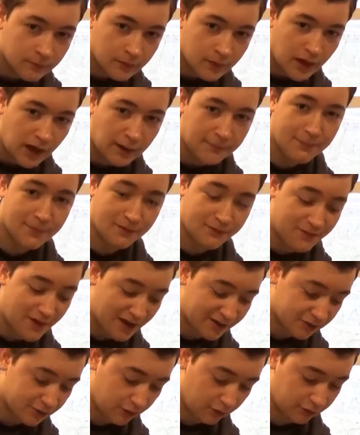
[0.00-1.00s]
I'm
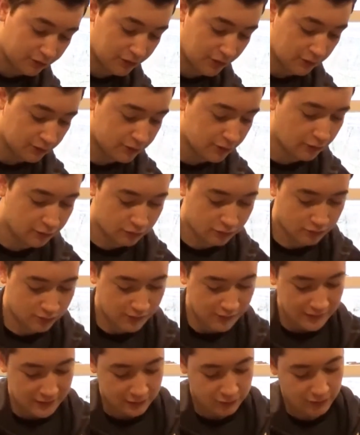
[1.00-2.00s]
professional, so don't
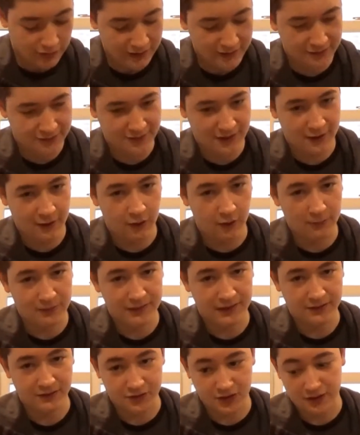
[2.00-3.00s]
try this at home
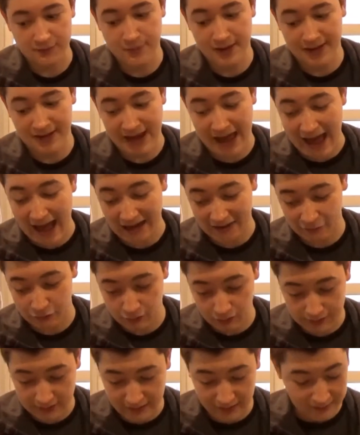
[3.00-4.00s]
unless you're going to make an
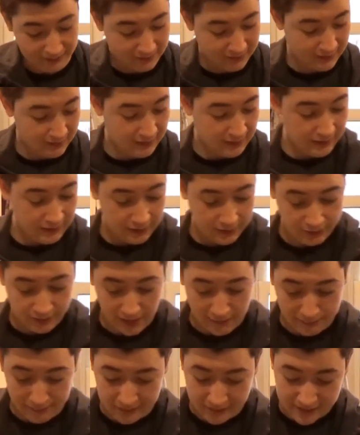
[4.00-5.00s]
actual cake, because
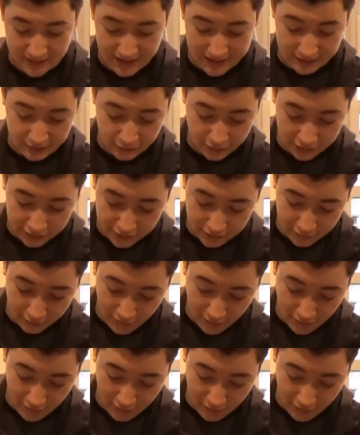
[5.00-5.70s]
that'd be dangerous and